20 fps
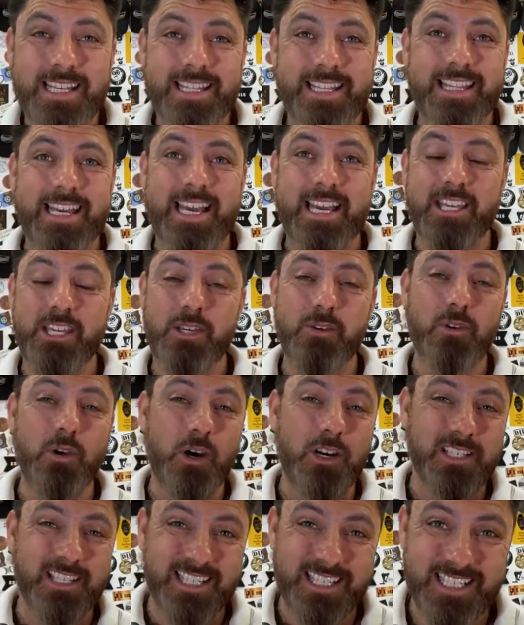that you
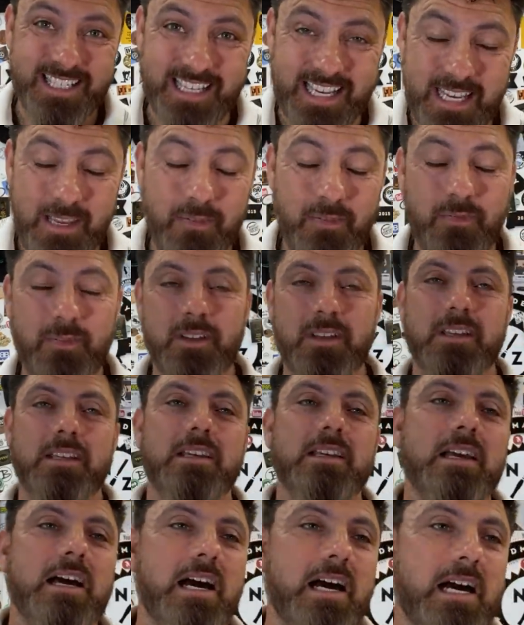guys are safe.
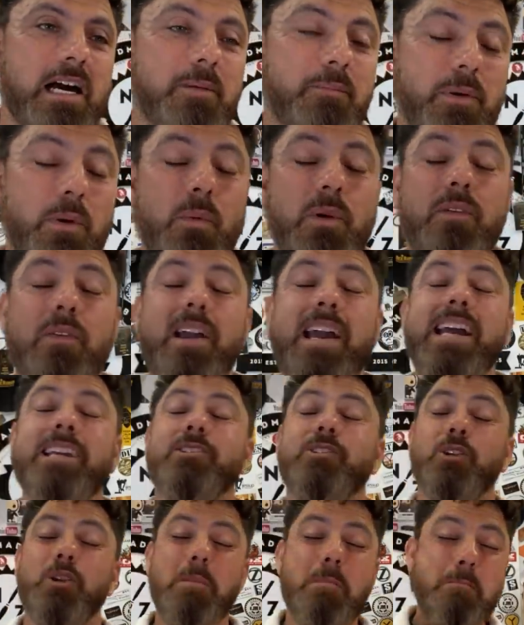Uh, but we've had
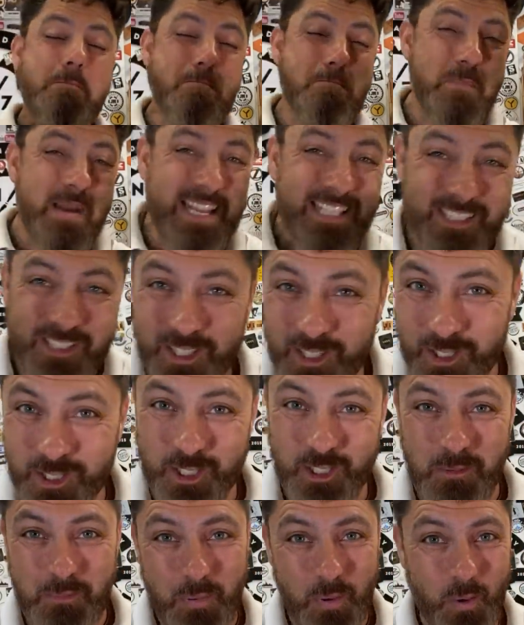tremendous
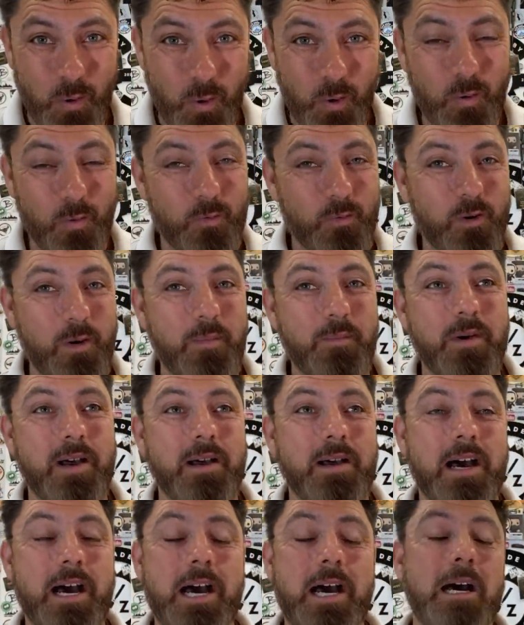support from
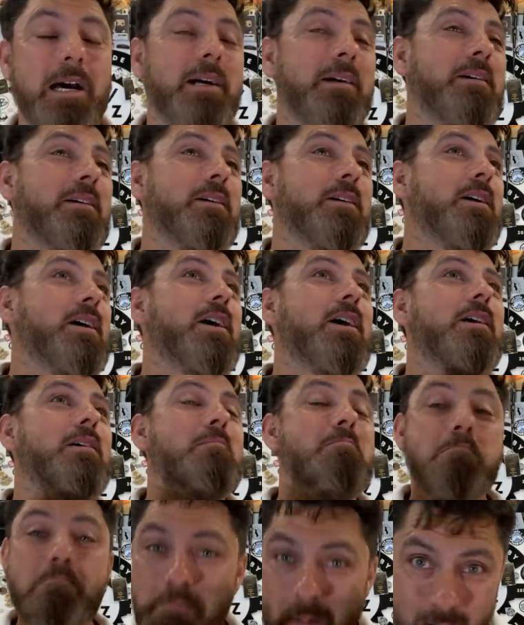uh,
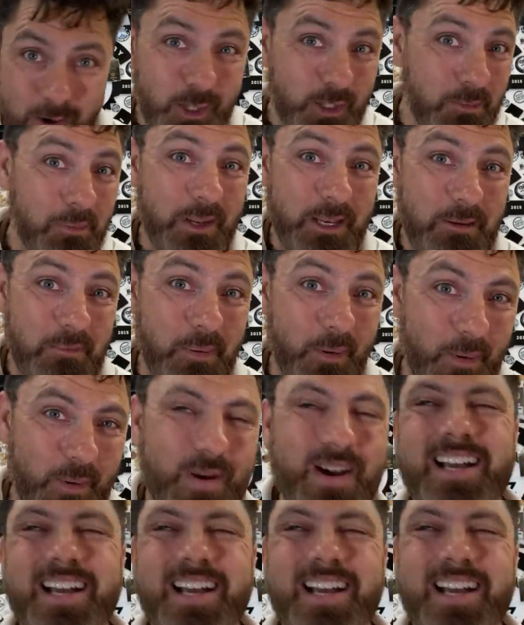most people.